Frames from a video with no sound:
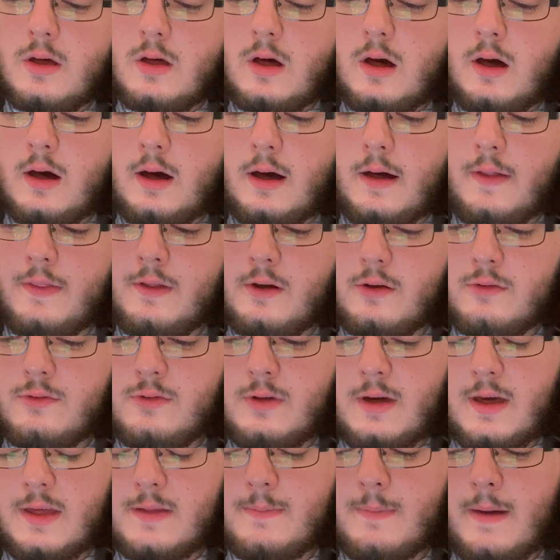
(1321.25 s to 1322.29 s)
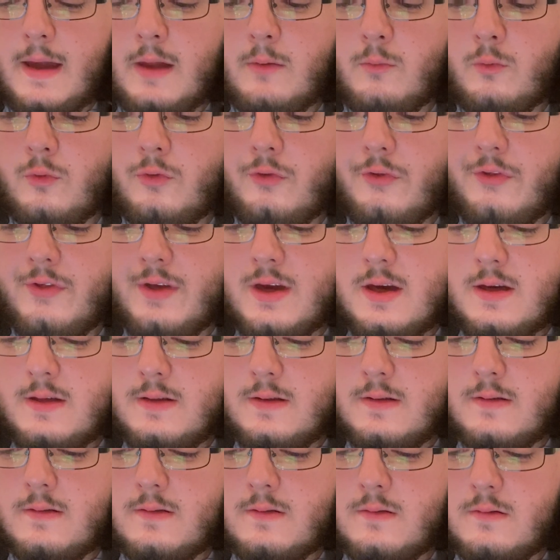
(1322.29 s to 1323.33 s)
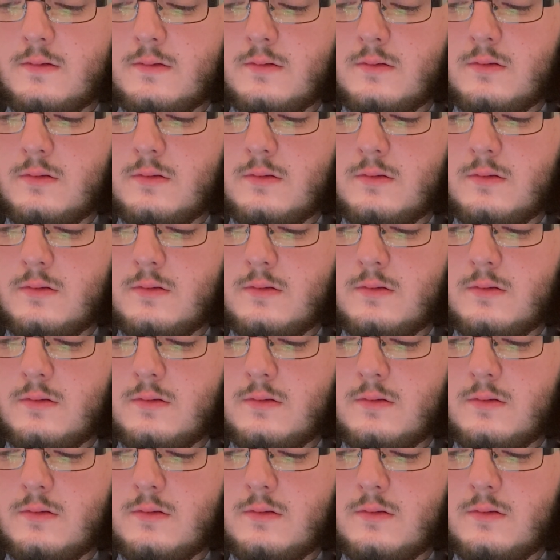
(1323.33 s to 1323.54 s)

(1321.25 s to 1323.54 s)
Their chest pain will cease.